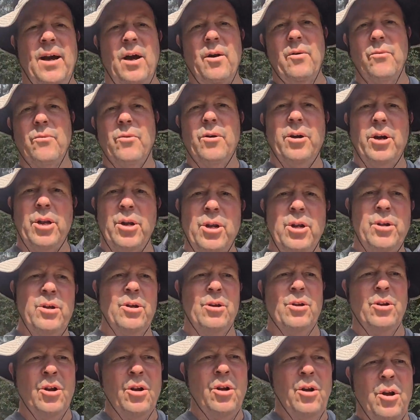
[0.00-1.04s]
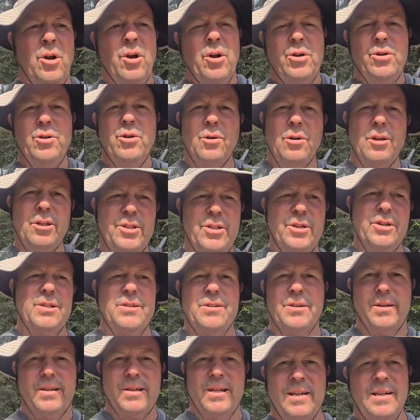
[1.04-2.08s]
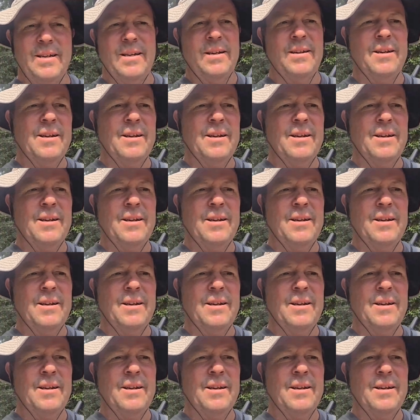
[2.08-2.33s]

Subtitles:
outrun your logistics.